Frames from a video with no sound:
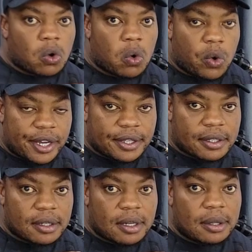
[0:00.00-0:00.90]
or
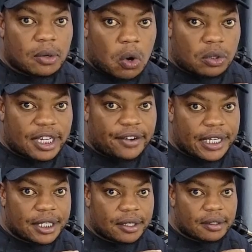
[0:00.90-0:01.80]
worse, in the wrong
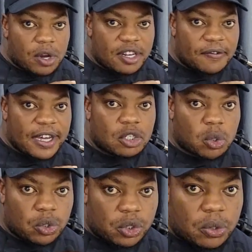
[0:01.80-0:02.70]
direction? What if I
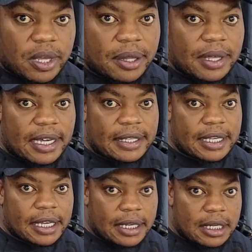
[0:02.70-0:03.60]
told you that there
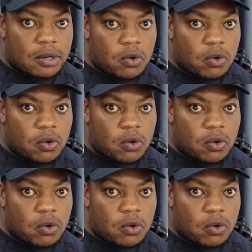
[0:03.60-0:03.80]
is a hidden